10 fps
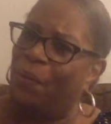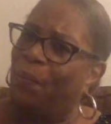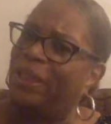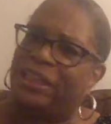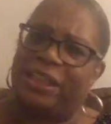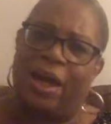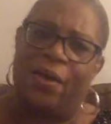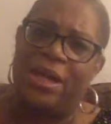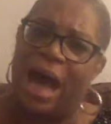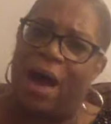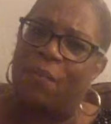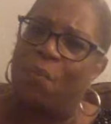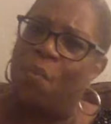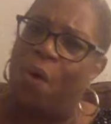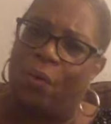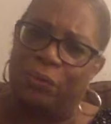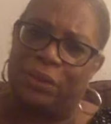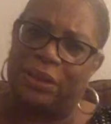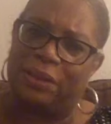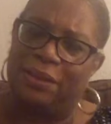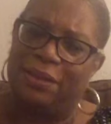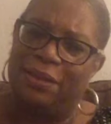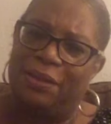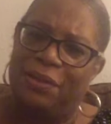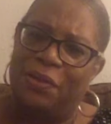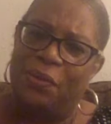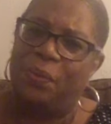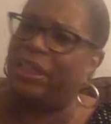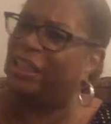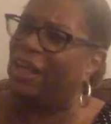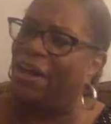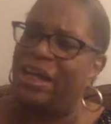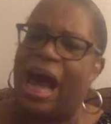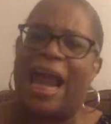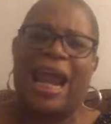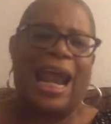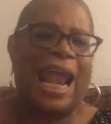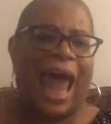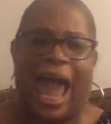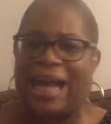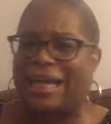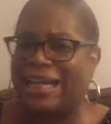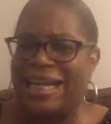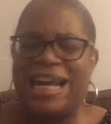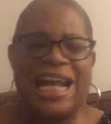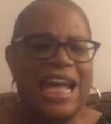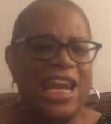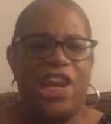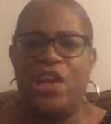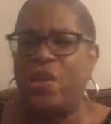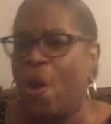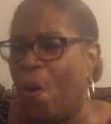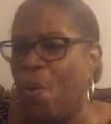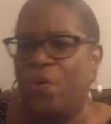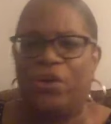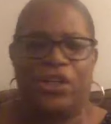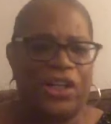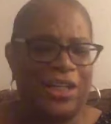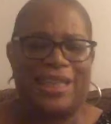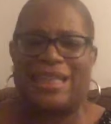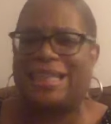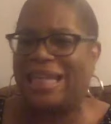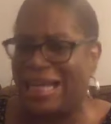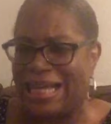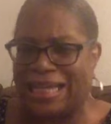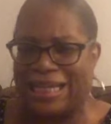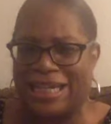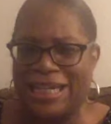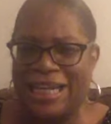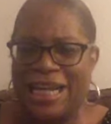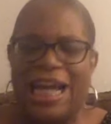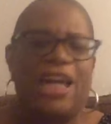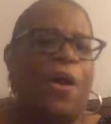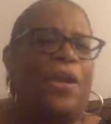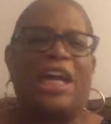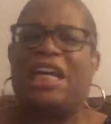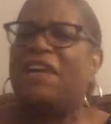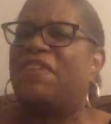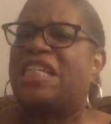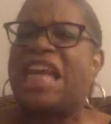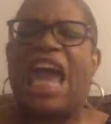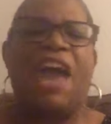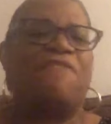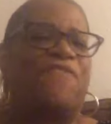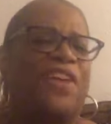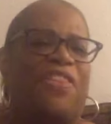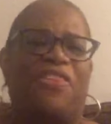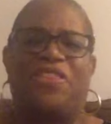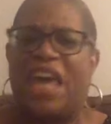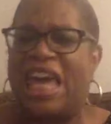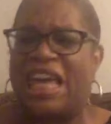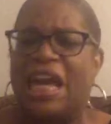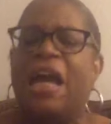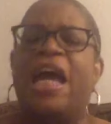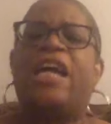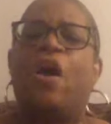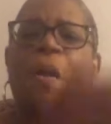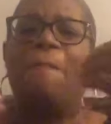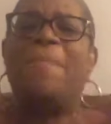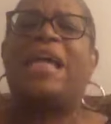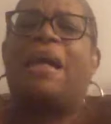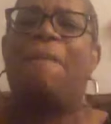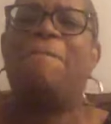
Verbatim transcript: We shall not want. We shall not lack in no good thing. He gonna give us everything. He gonna make it